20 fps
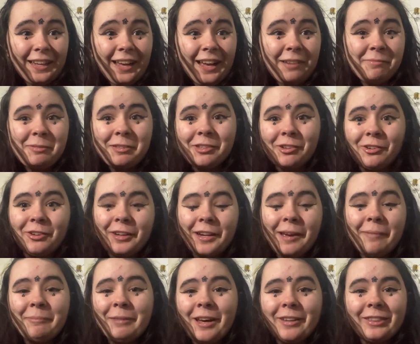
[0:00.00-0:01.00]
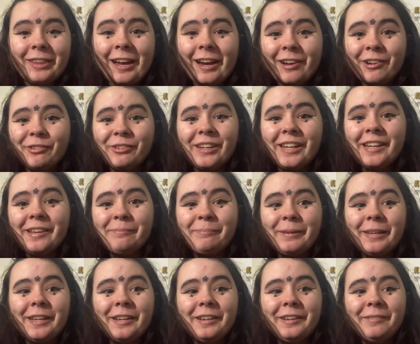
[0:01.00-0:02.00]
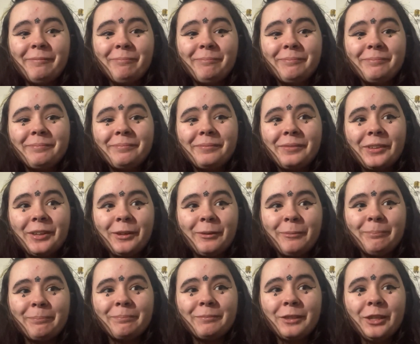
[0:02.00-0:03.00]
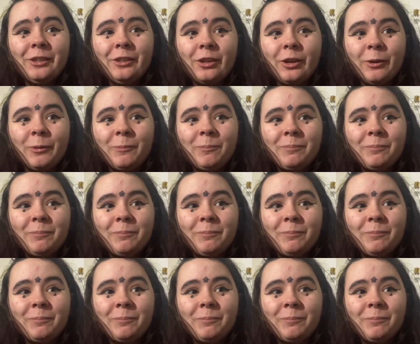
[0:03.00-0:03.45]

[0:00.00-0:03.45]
I'm sorry, I'm not that great at being um, you know